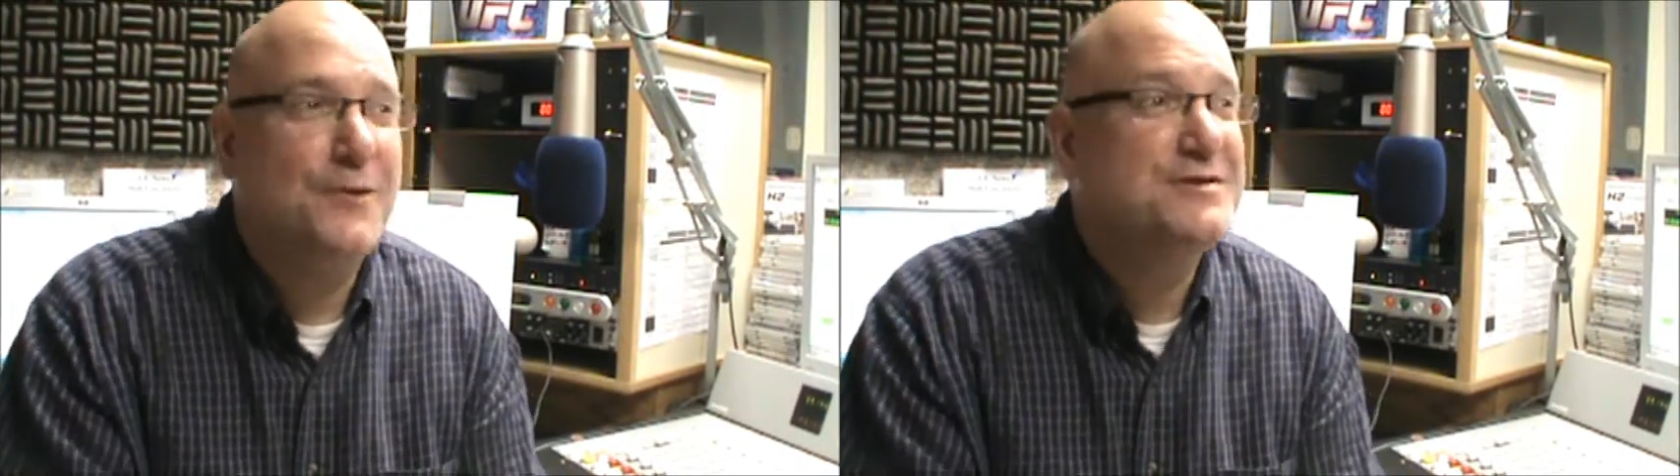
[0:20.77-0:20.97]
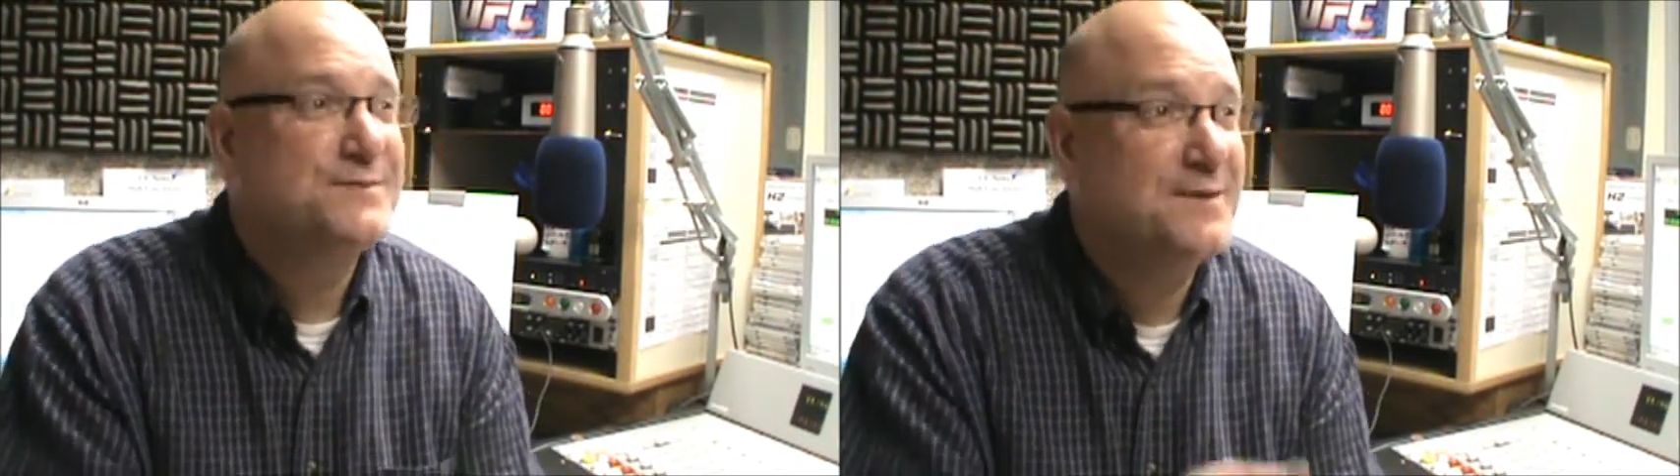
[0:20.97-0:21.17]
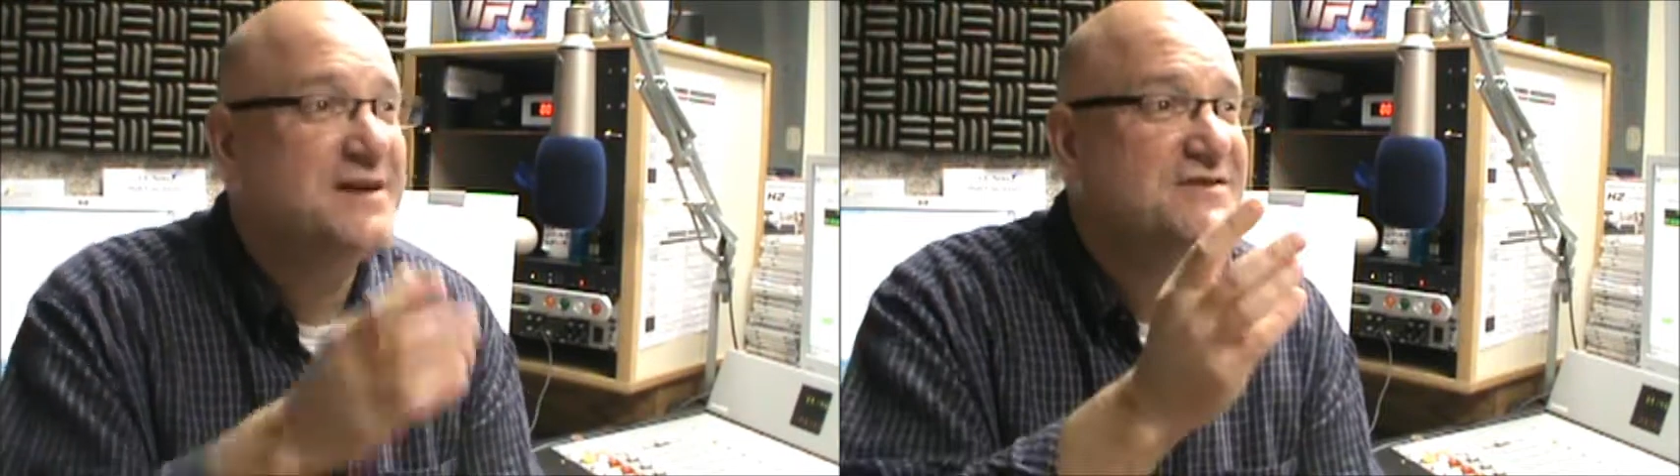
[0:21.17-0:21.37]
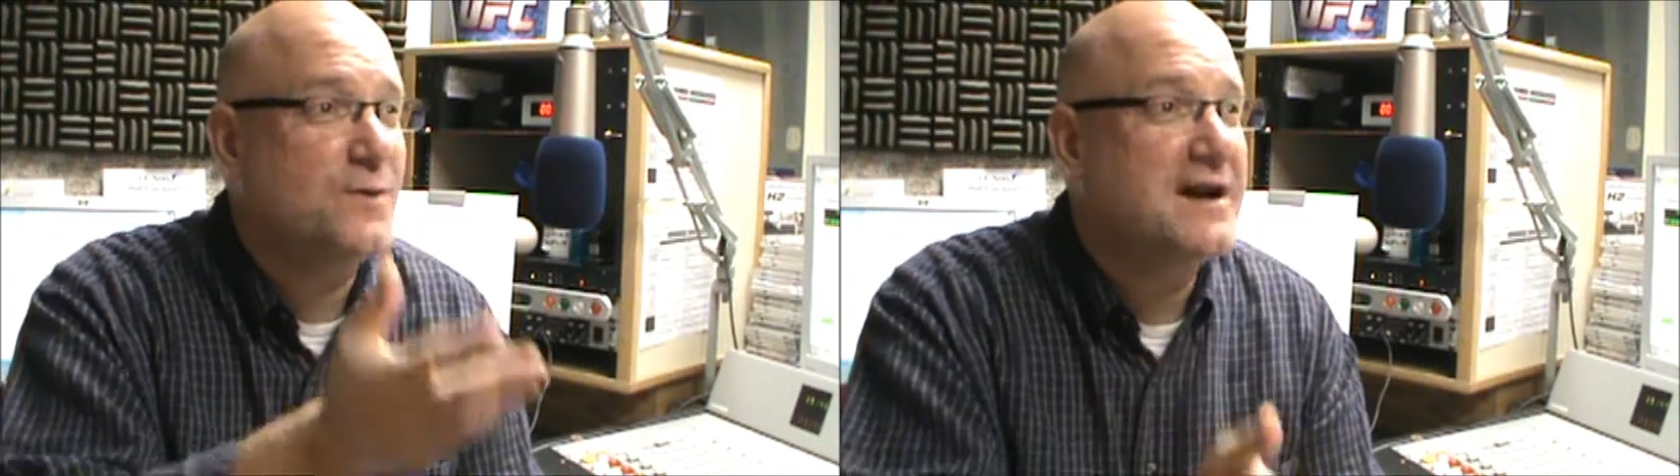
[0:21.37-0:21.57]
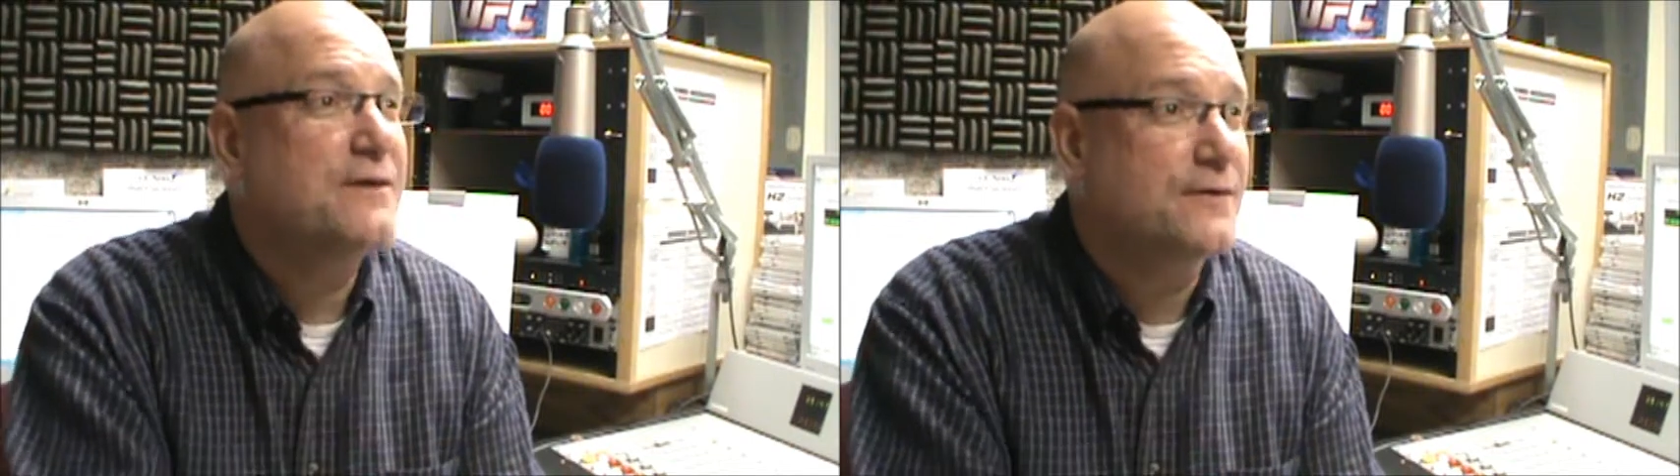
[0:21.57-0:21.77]
which would be
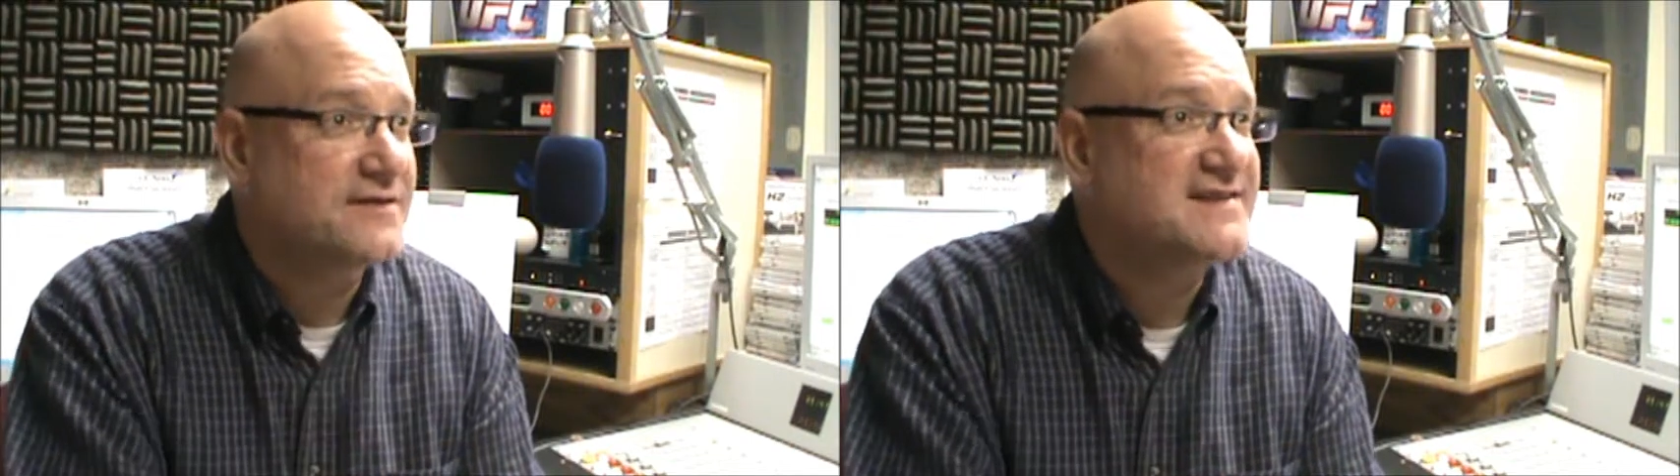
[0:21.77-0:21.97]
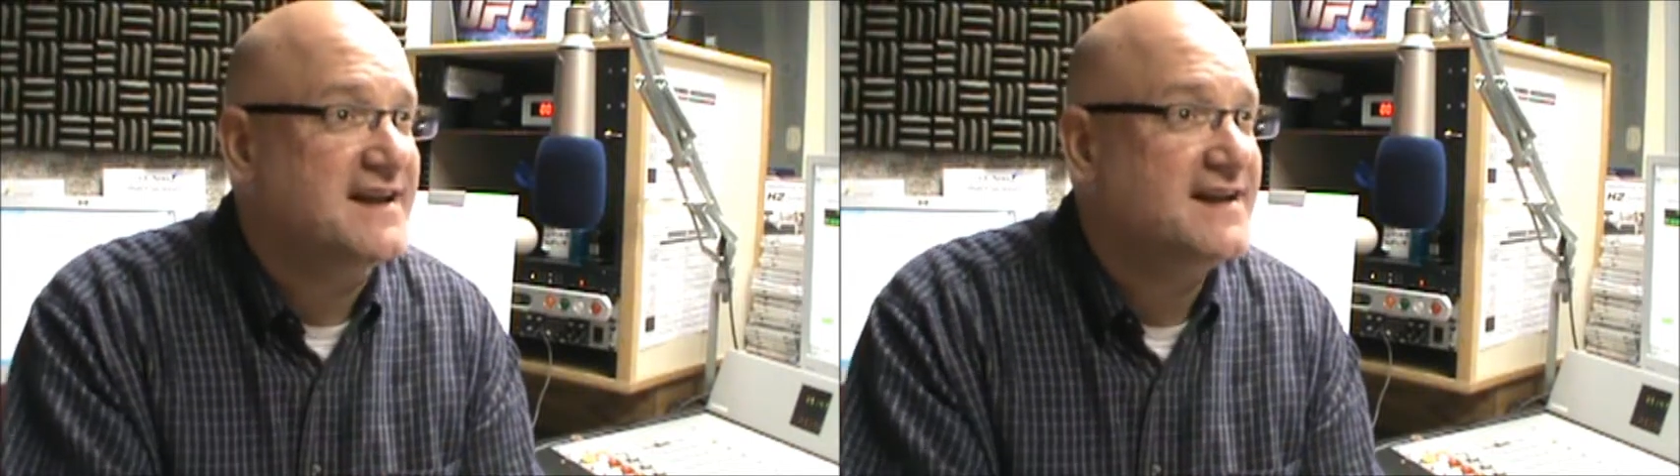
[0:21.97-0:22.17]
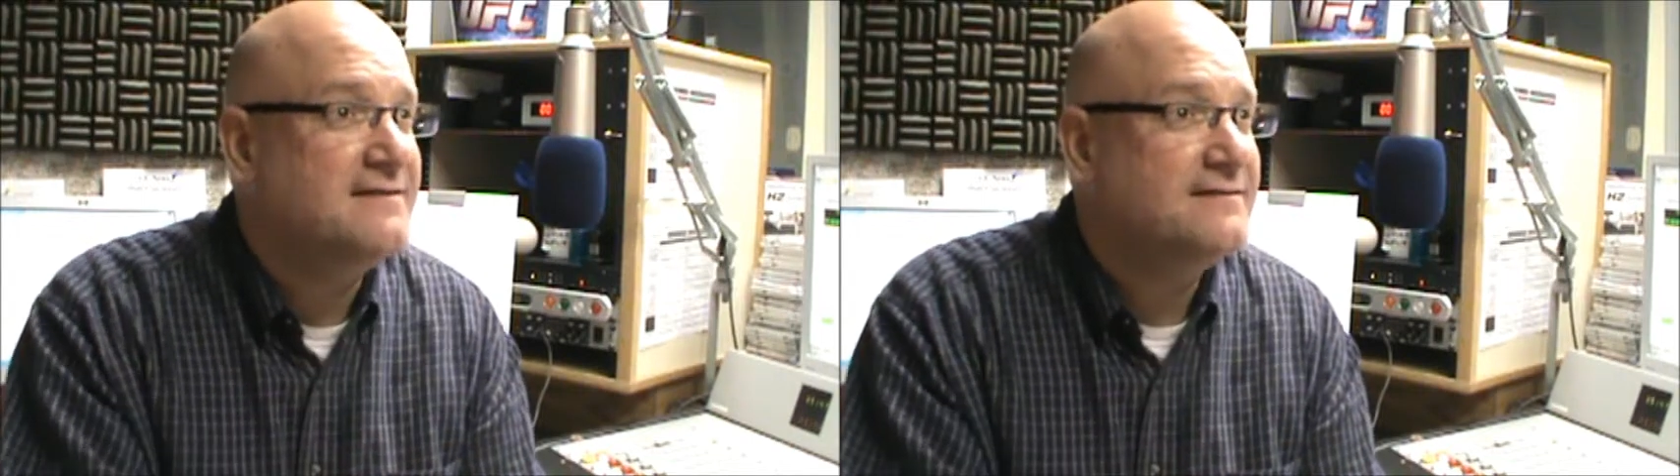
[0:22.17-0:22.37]
2013.